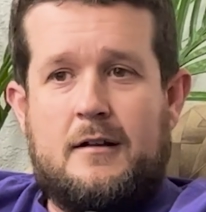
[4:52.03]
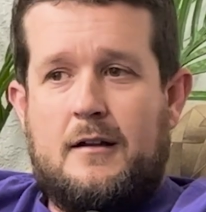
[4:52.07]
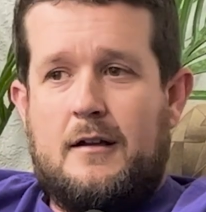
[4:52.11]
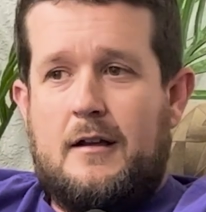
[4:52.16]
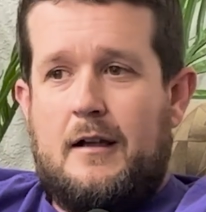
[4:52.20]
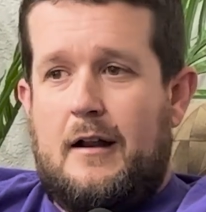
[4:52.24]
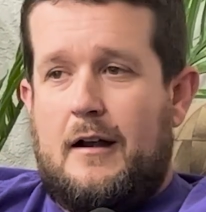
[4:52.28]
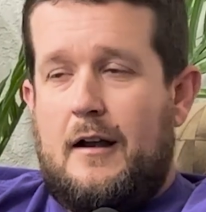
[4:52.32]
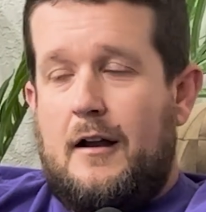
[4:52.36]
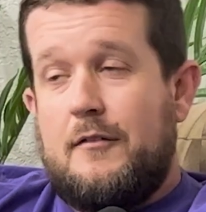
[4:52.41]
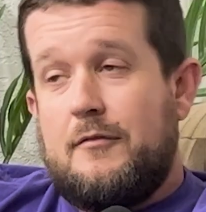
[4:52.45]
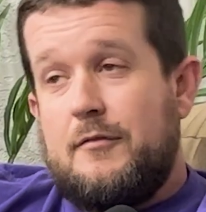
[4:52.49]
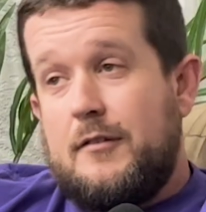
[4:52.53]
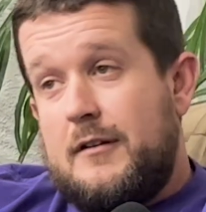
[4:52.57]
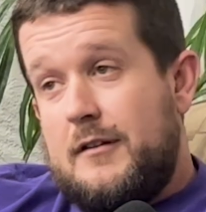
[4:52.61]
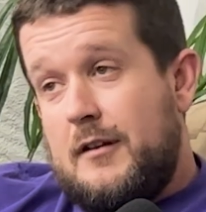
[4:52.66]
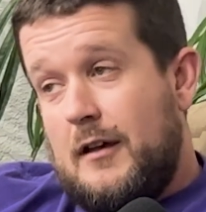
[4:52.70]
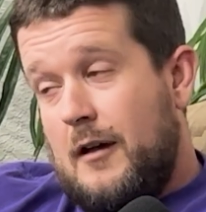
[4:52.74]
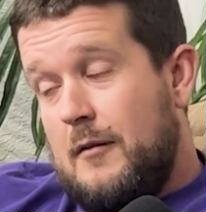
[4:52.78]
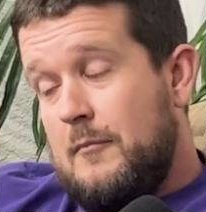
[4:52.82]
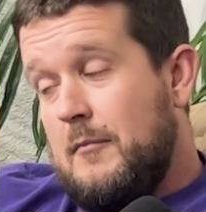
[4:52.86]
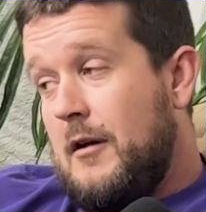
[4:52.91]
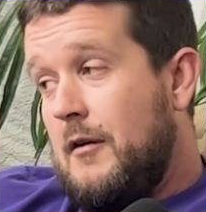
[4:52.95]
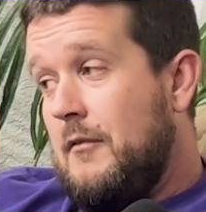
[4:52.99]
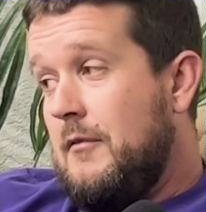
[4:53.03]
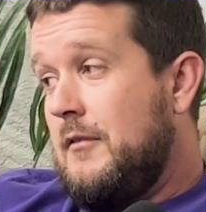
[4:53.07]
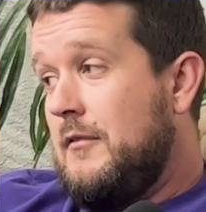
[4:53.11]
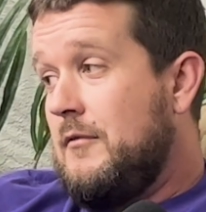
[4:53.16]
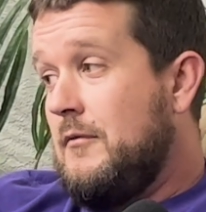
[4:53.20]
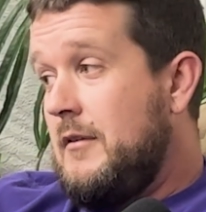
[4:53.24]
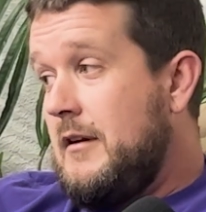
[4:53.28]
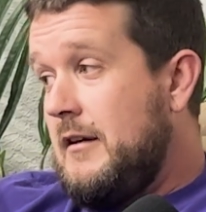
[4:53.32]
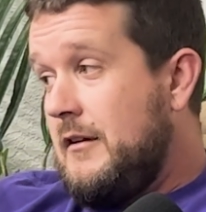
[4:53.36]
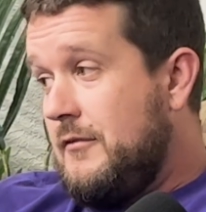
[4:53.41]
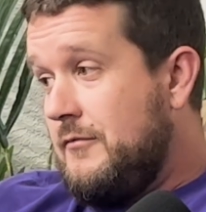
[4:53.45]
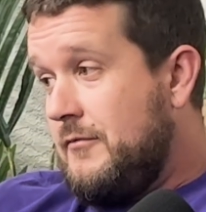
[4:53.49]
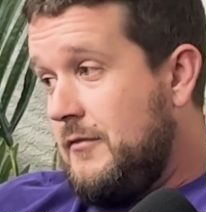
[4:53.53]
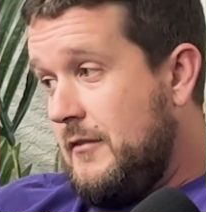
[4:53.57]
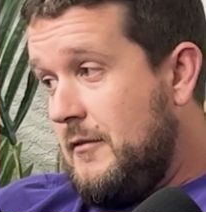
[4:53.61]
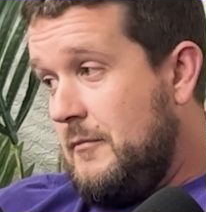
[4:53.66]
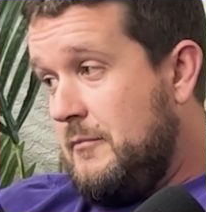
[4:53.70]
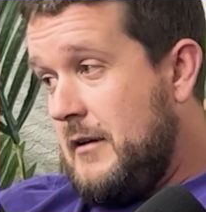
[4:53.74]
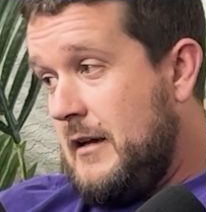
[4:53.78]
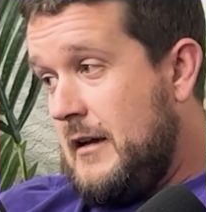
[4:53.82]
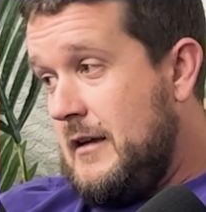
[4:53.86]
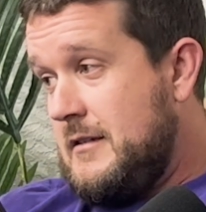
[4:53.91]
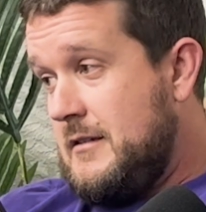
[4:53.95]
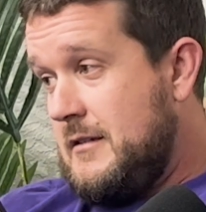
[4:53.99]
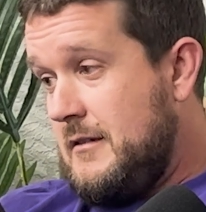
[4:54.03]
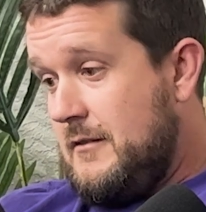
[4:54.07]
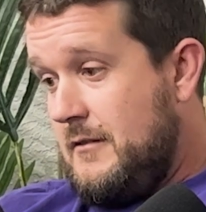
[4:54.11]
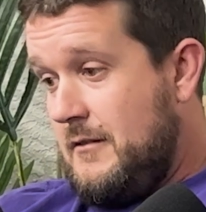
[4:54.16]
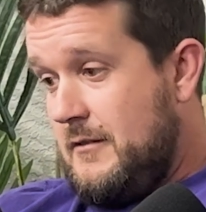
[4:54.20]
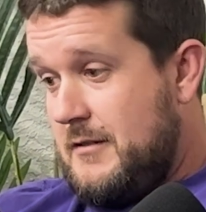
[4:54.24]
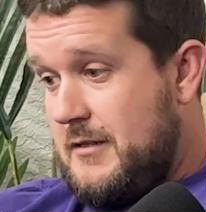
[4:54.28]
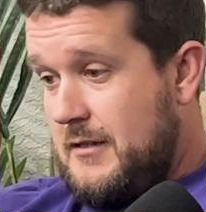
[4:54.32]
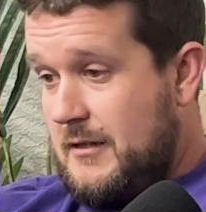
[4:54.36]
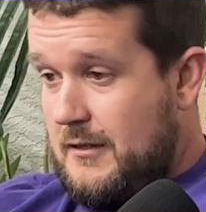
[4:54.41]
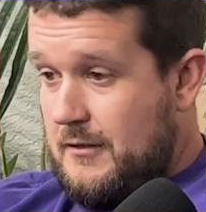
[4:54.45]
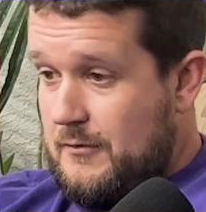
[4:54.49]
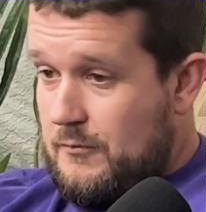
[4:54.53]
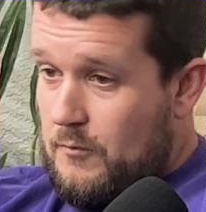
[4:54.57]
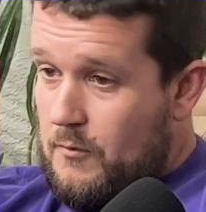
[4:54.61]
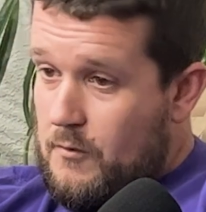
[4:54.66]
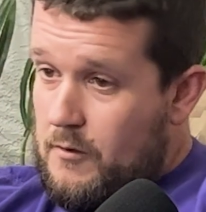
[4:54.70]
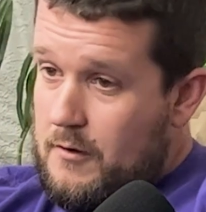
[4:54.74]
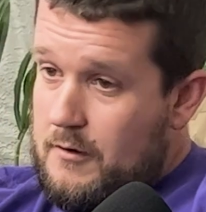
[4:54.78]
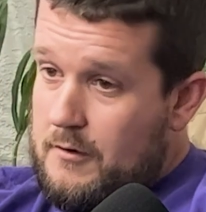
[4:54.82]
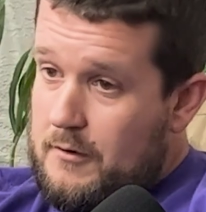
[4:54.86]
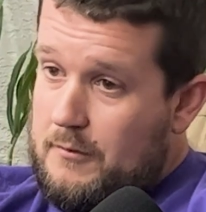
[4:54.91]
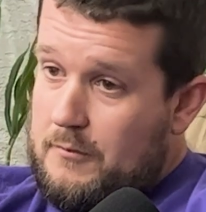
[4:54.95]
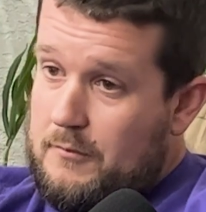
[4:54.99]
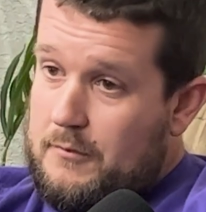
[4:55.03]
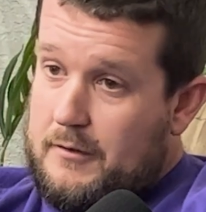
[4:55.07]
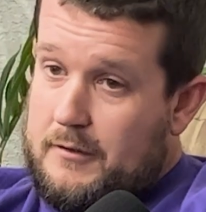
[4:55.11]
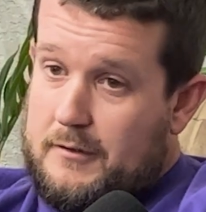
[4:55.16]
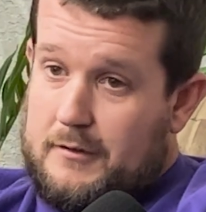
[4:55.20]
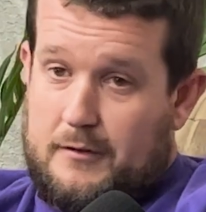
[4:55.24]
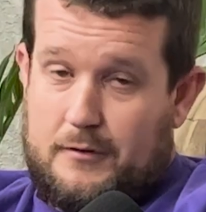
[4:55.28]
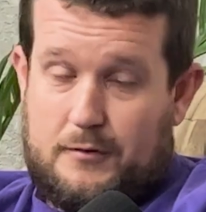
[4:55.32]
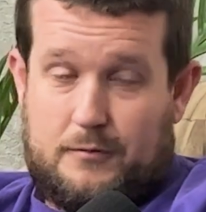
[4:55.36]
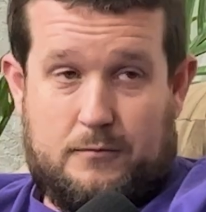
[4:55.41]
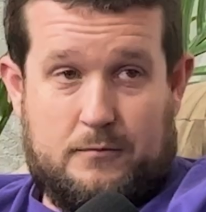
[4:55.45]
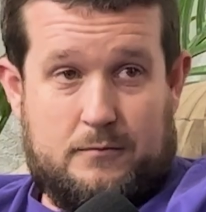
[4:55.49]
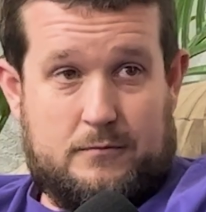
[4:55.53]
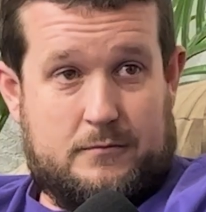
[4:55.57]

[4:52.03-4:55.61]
And every time I would reach for the passenger side, water would just